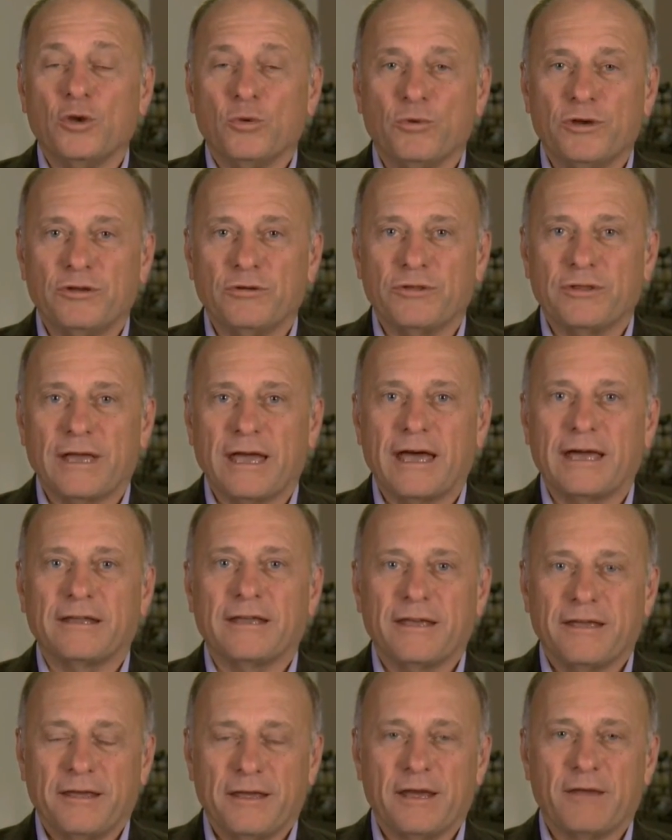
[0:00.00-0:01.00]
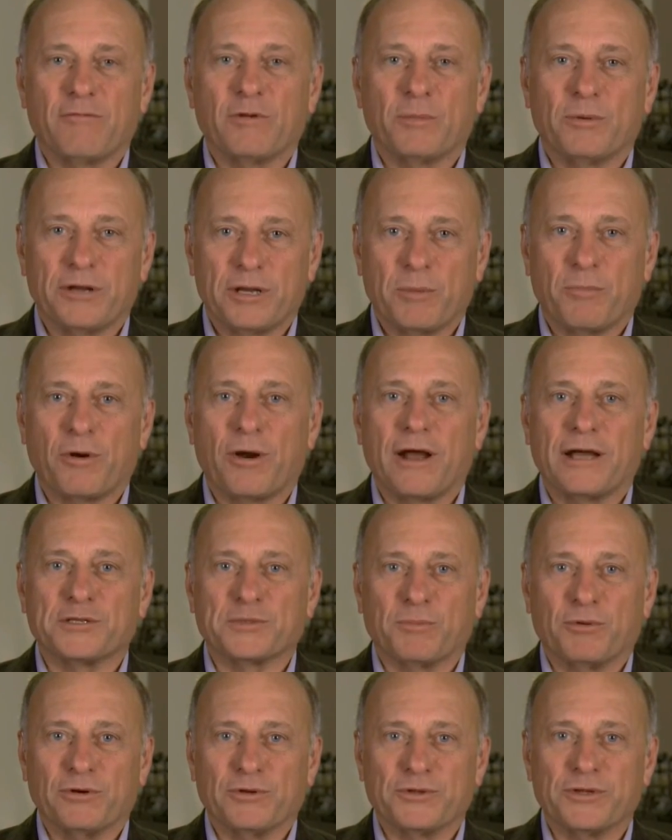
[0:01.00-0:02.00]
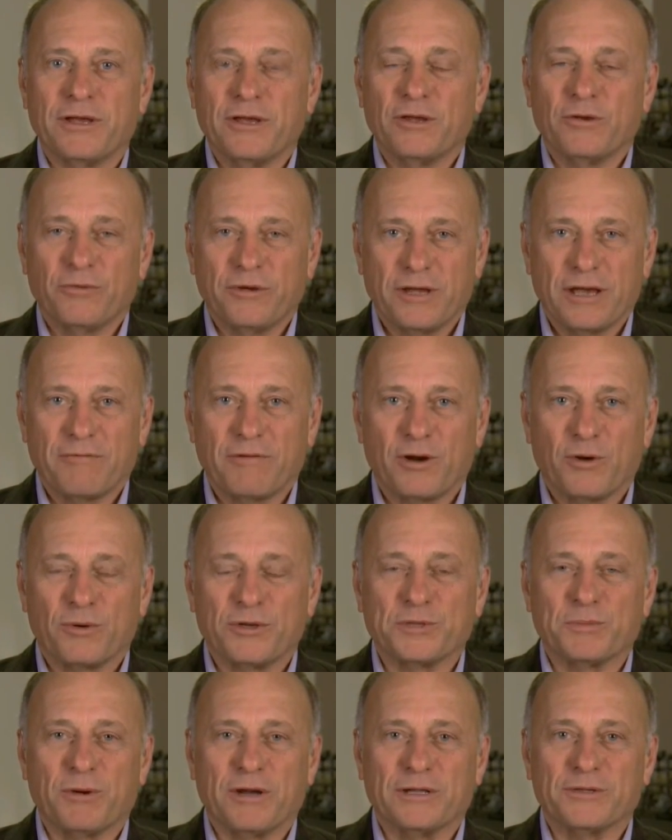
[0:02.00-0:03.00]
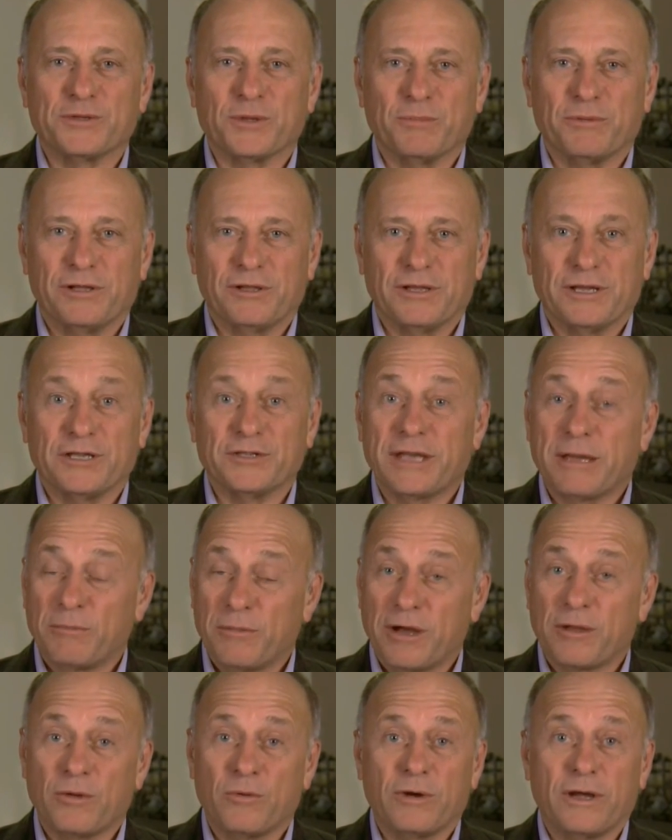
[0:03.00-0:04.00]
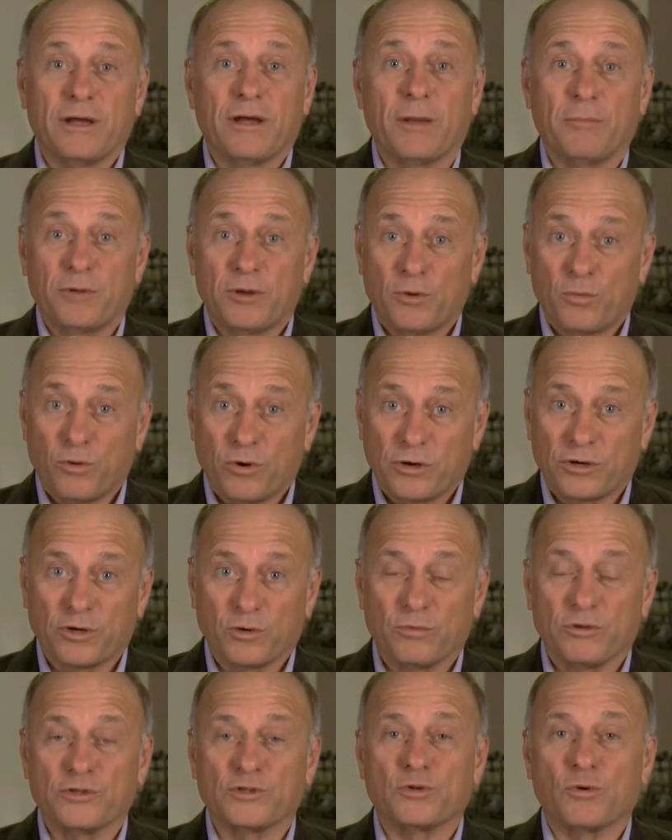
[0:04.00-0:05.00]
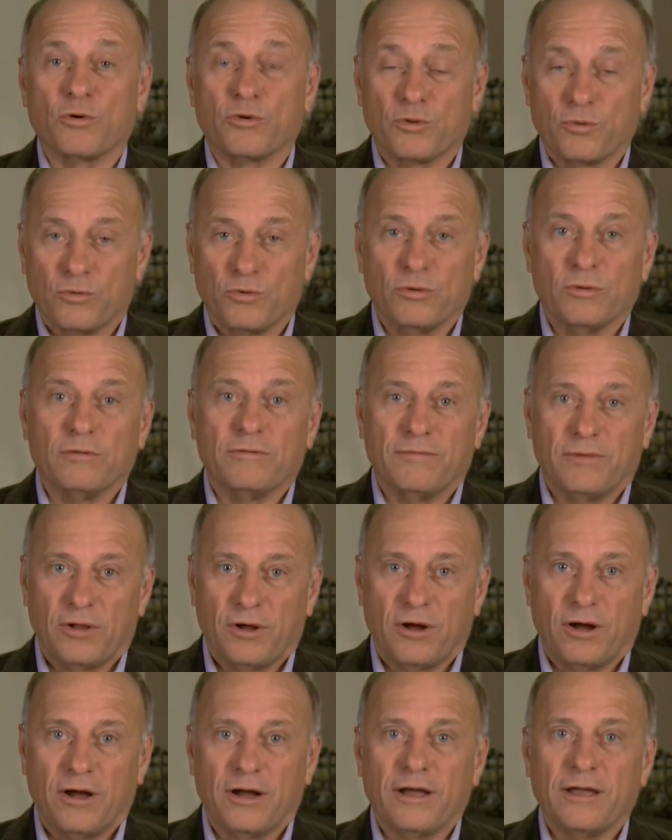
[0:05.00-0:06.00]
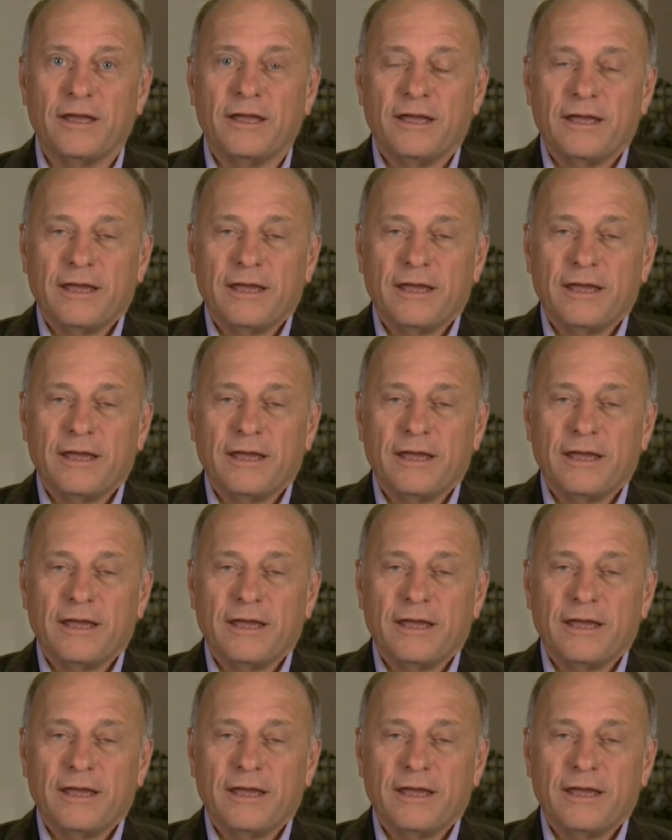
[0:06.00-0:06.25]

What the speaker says: We do that, everybody prospers. We have our responsibilities. And by the way, I'm going to work to restore the rule of law,